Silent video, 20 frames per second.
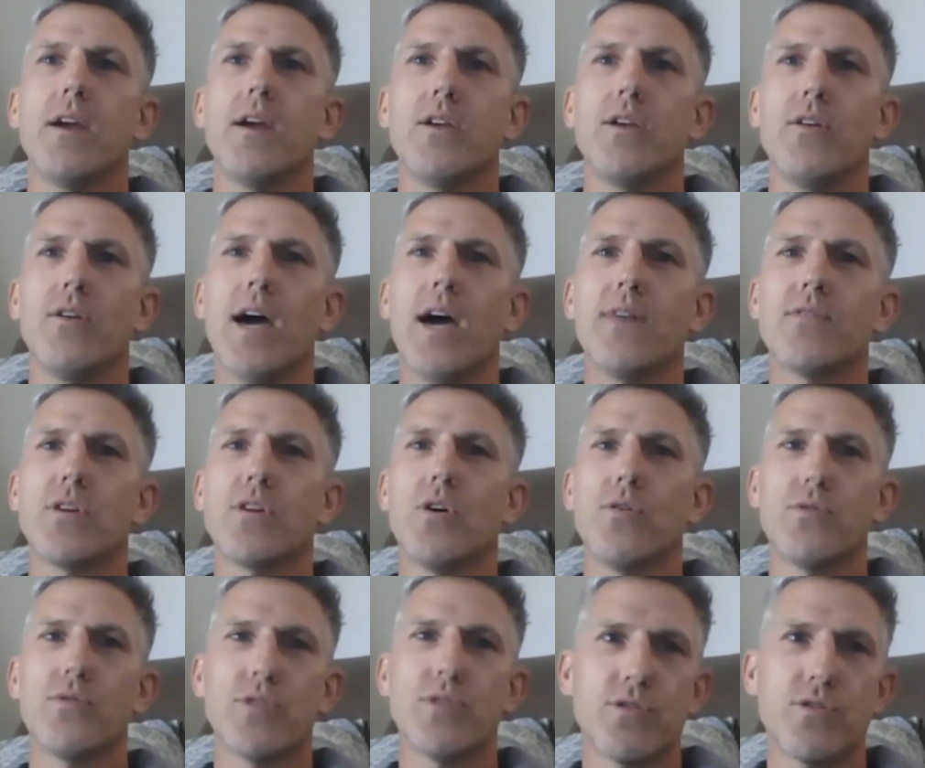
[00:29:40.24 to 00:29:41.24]
You have to
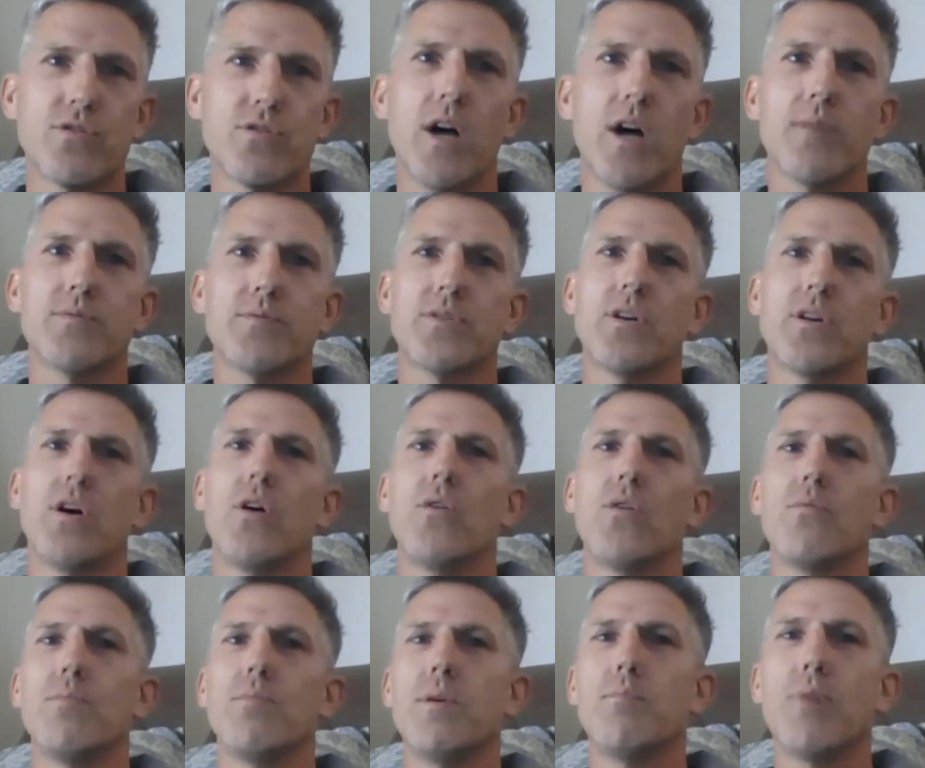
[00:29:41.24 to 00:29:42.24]
go to the drop
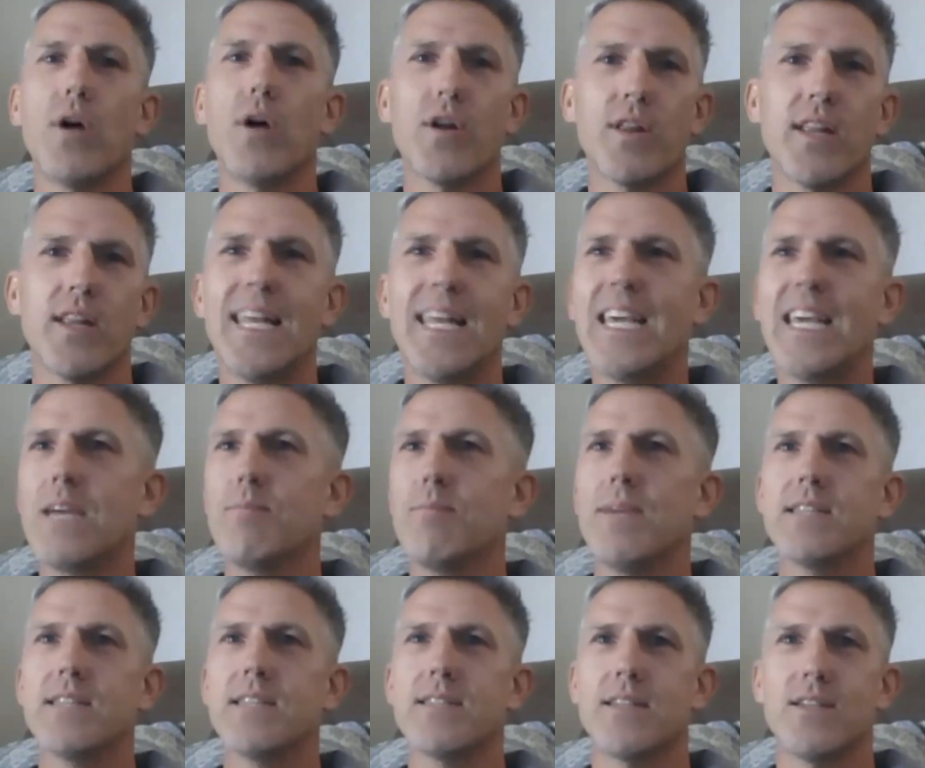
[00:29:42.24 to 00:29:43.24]
zone, be part of the league
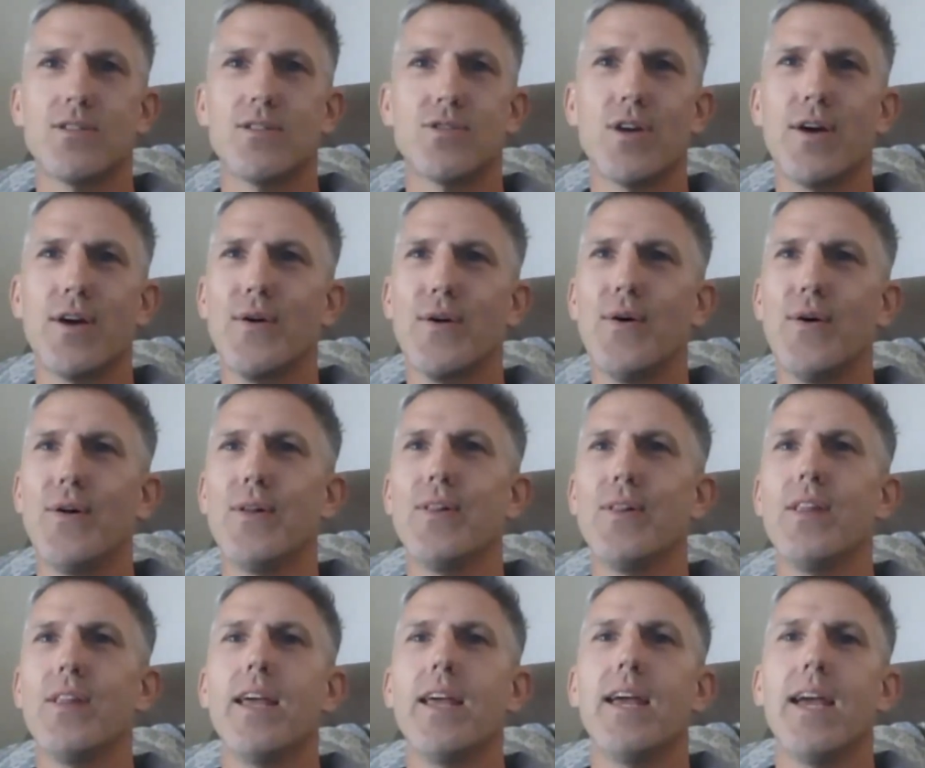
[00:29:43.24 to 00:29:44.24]
meets in the tunnel,
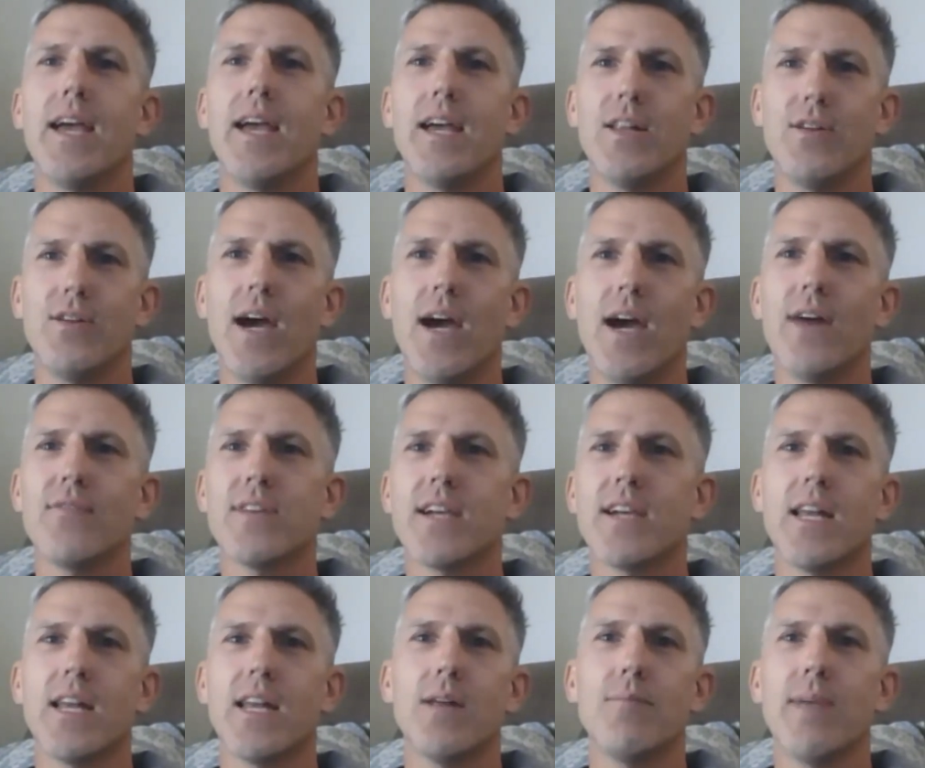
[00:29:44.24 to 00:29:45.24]
and you have to
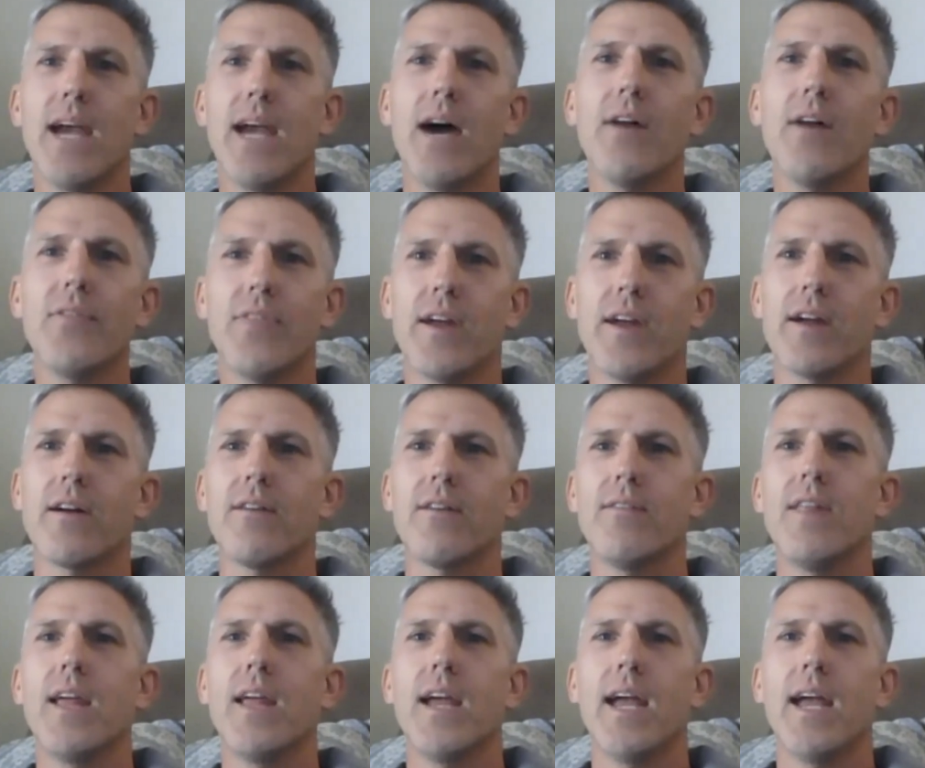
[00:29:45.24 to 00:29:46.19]
kind of be out there.